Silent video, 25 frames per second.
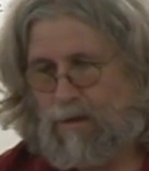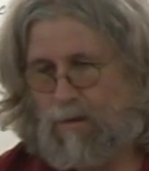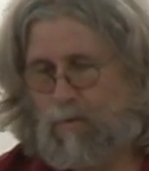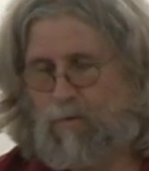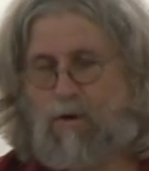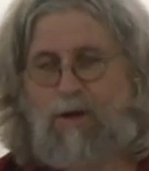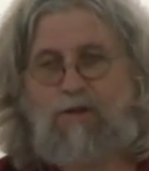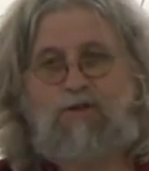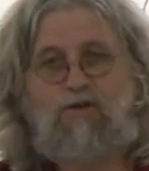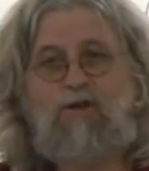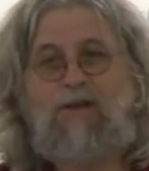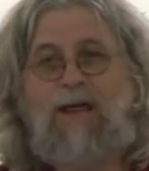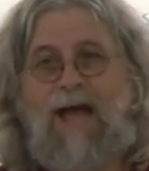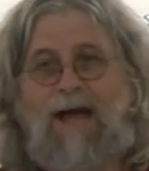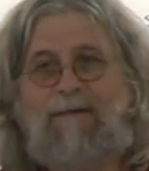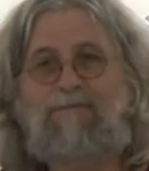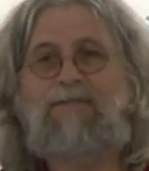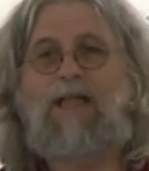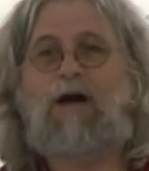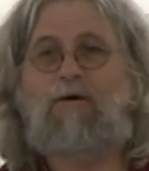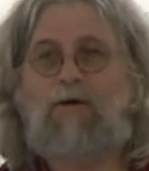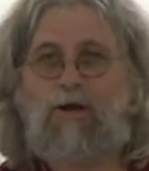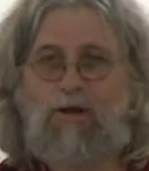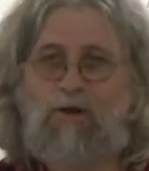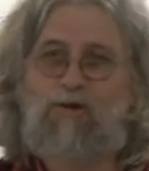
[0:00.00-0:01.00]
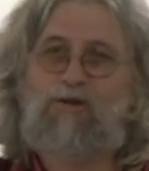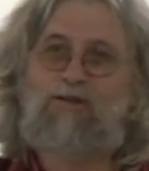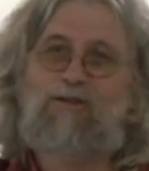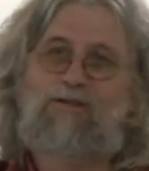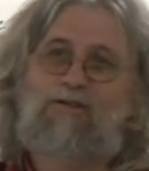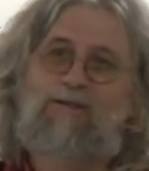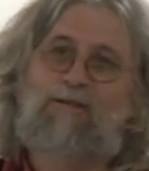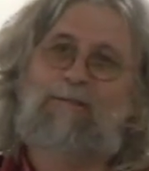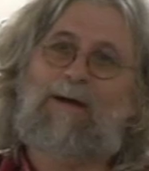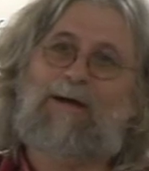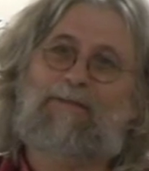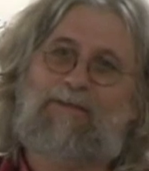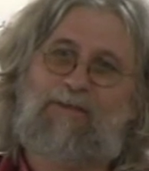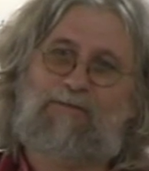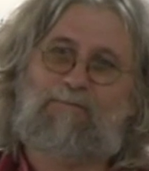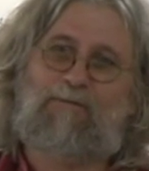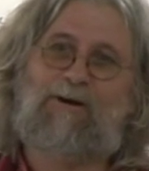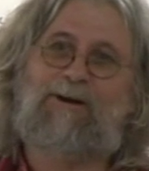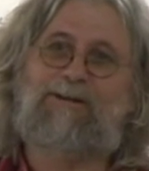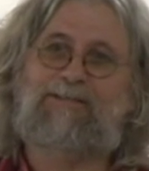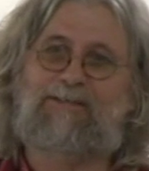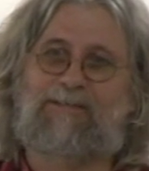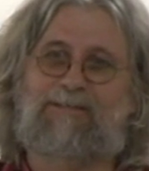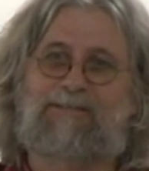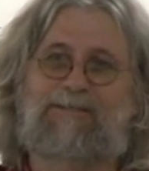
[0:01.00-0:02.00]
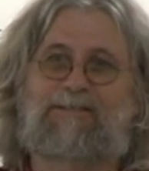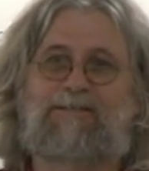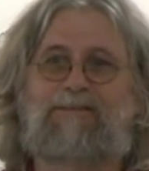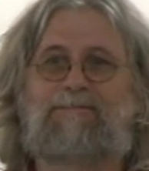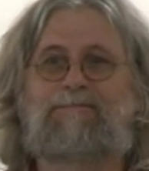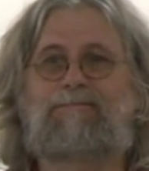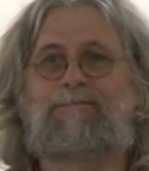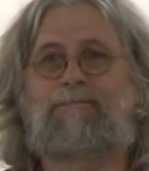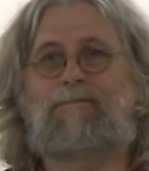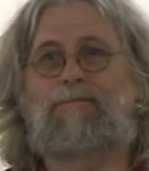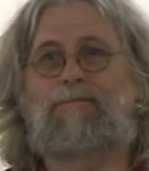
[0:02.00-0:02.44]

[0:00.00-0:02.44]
we should have no illusions about this process.